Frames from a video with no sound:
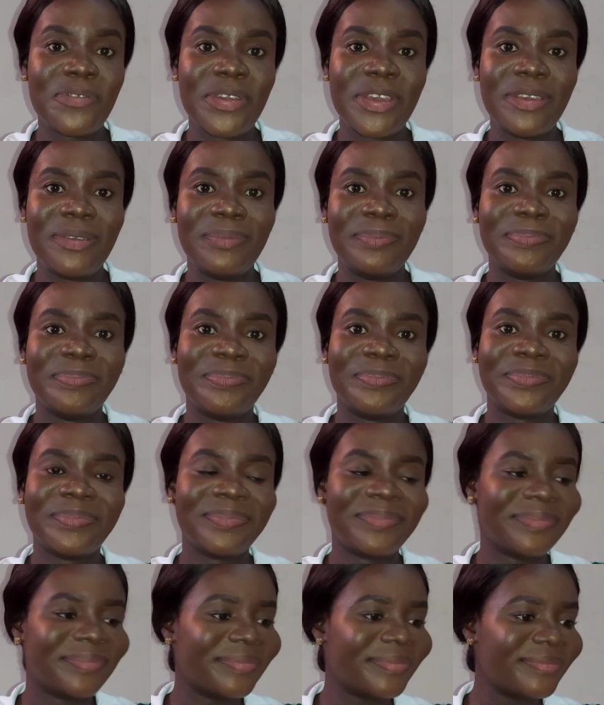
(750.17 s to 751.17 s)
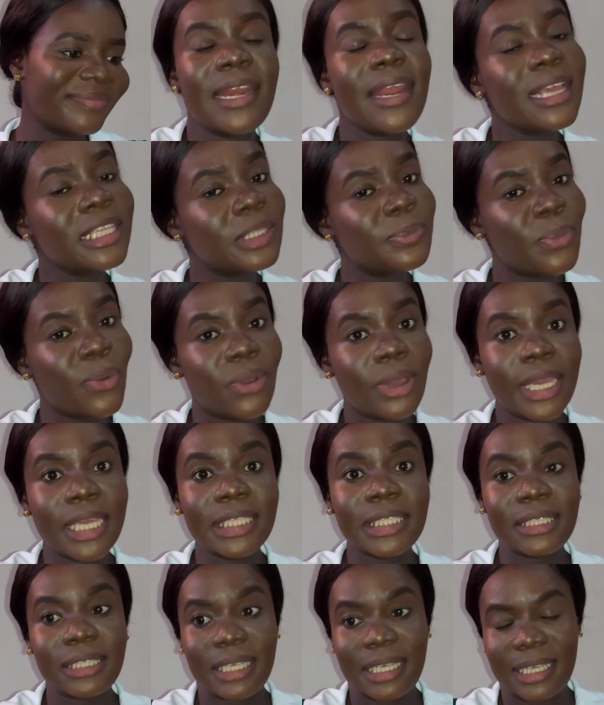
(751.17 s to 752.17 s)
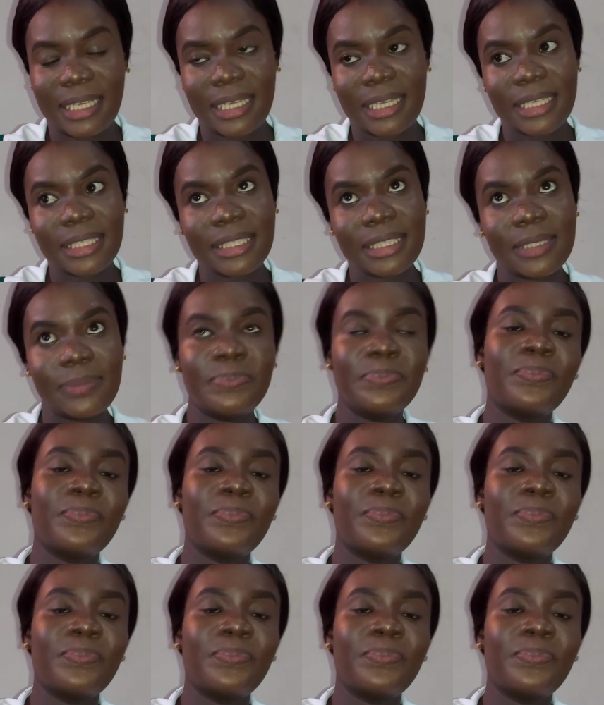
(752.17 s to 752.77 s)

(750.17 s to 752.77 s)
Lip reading: for you. The next point is